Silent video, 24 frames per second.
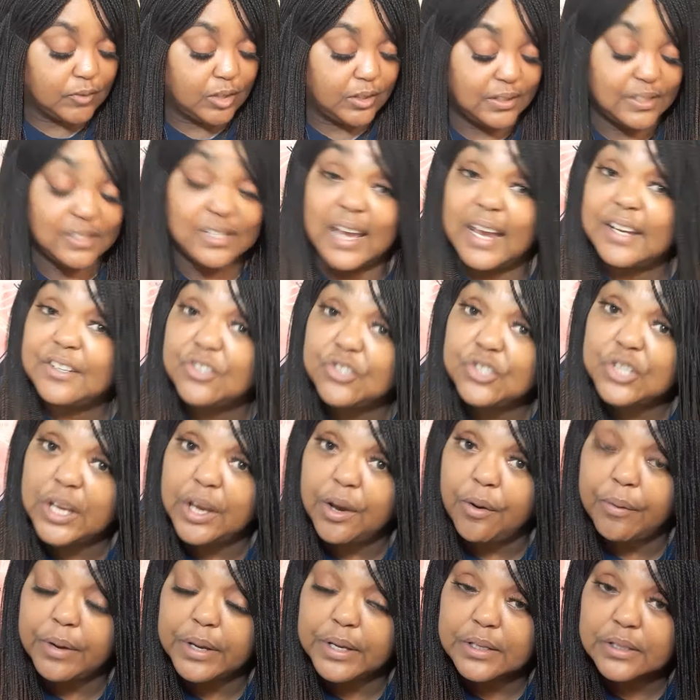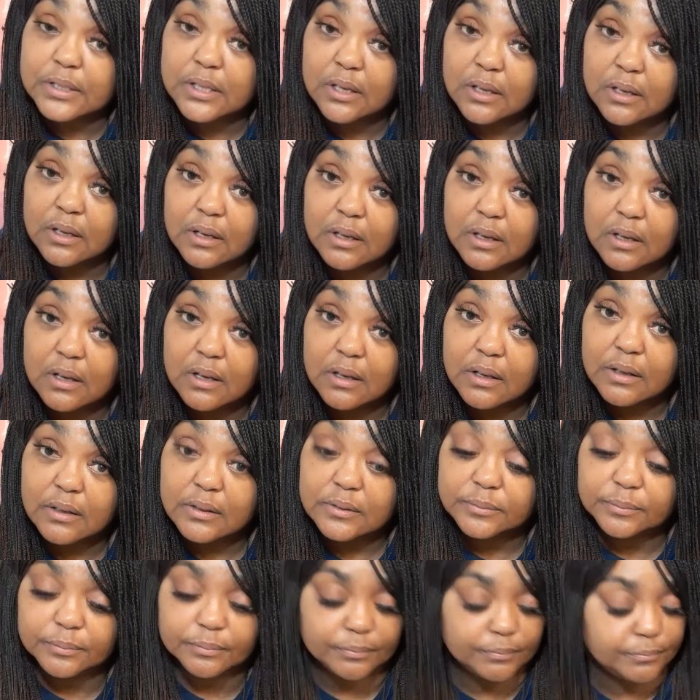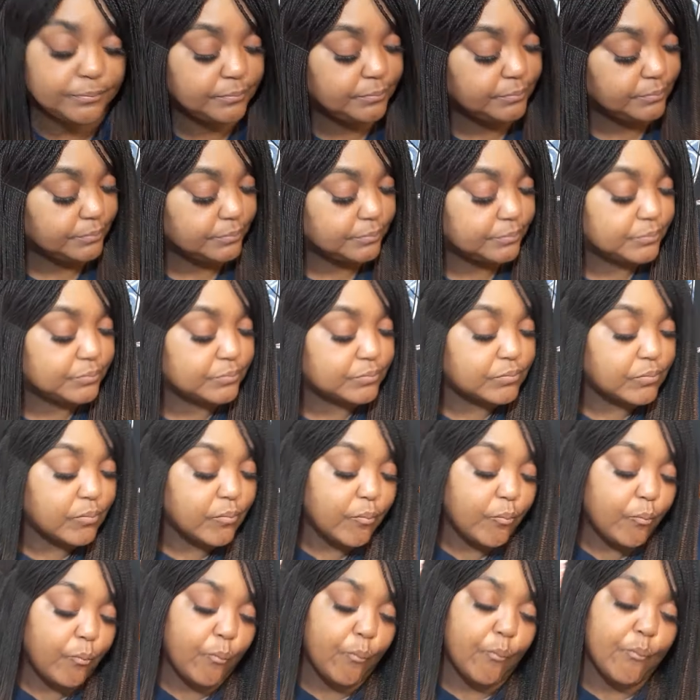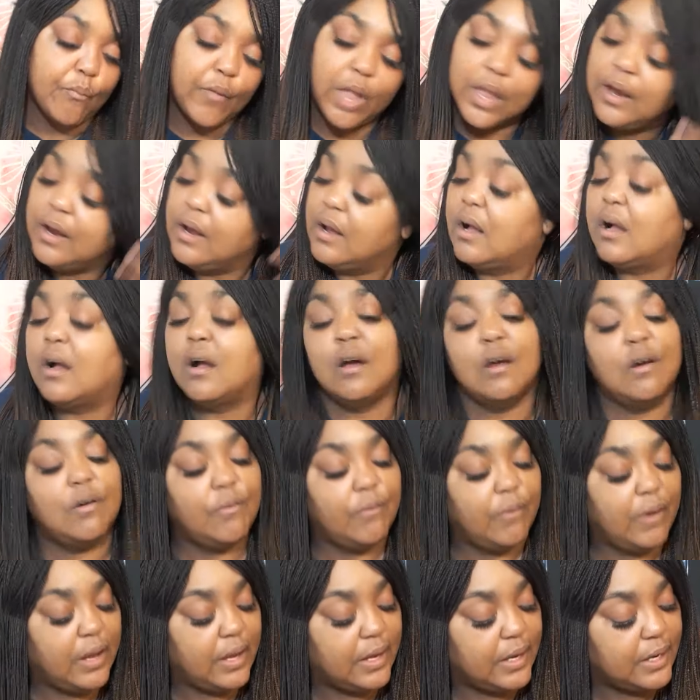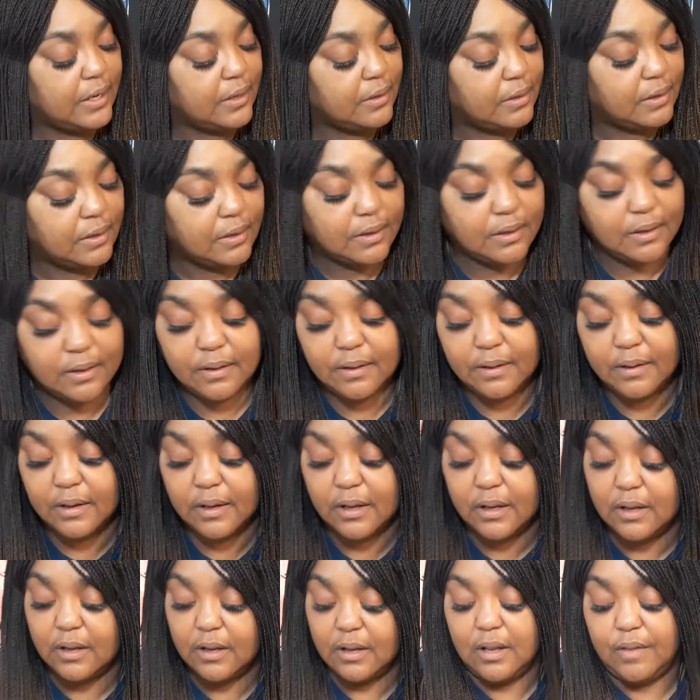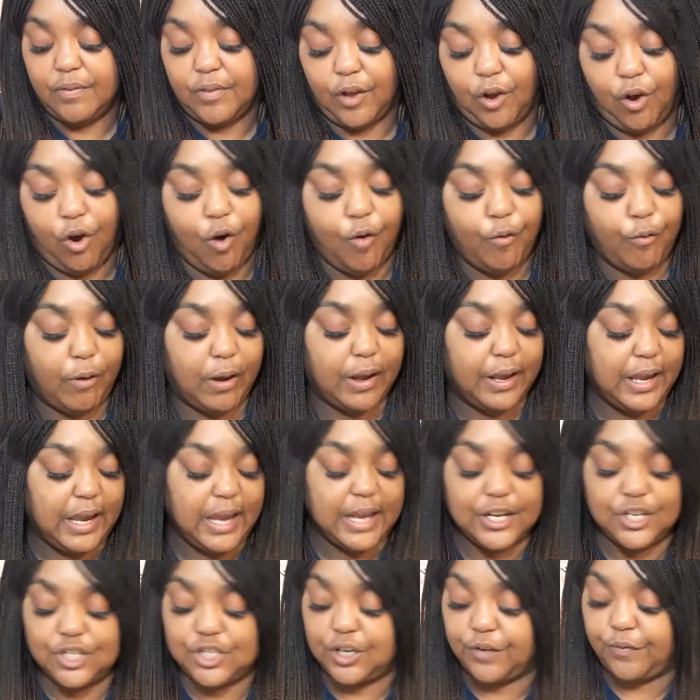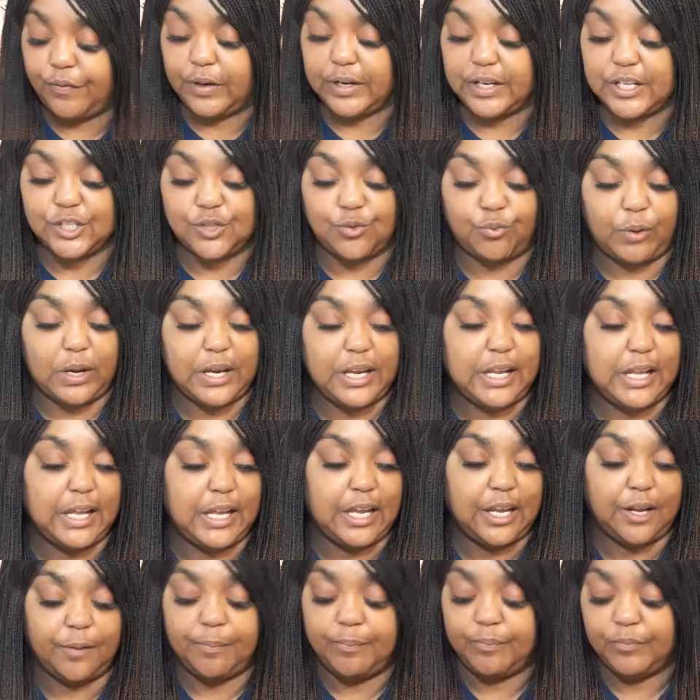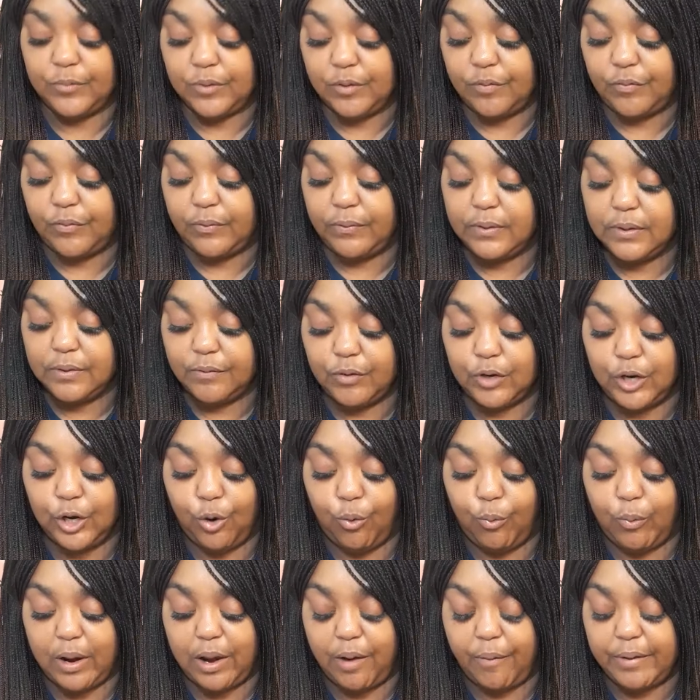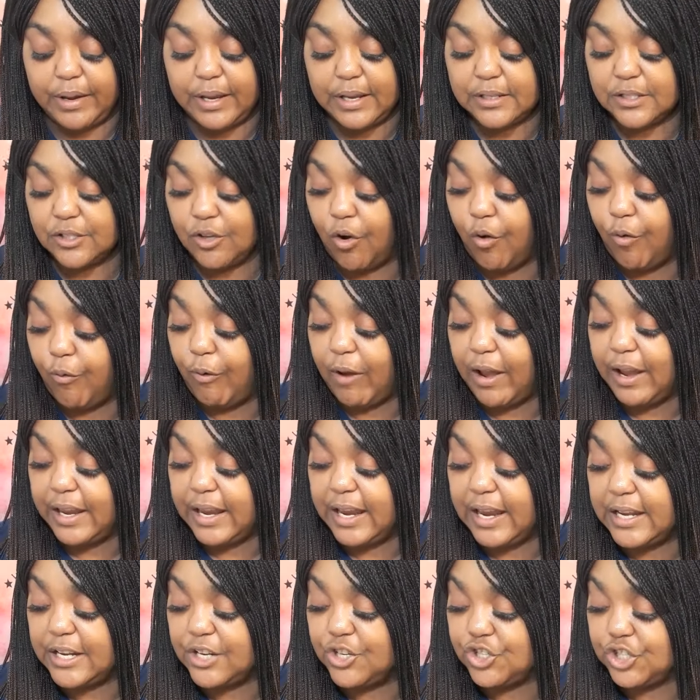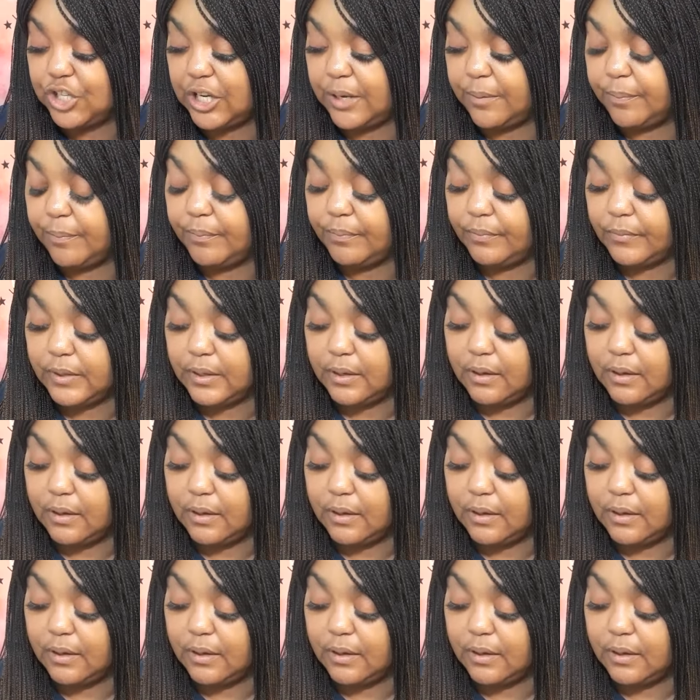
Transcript: Sagittarius. Hmm. All right. The overall energy for this reading for Aquarius. Overall energy.